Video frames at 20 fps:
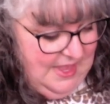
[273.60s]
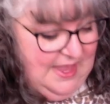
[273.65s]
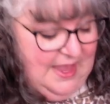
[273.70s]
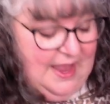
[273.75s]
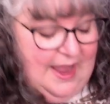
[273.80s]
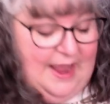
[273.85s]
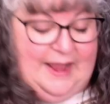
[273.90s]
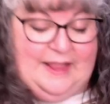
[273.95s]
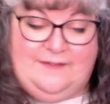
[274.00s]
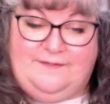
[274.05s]

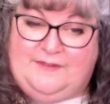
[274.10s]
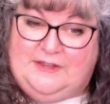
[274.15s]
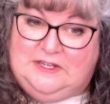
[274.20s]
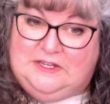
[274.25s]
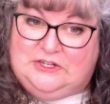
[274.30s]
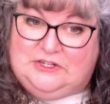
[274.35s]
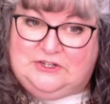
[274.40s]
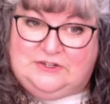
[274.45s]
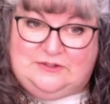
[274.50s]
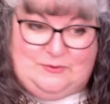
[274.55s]
I had a
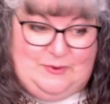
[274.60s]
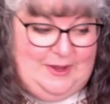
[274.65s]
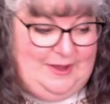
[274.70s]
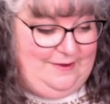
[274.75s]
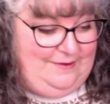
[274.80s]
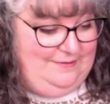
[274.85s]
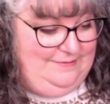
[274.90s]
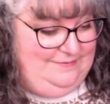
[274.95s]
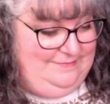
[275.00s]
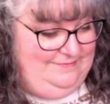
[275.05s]
finish as well.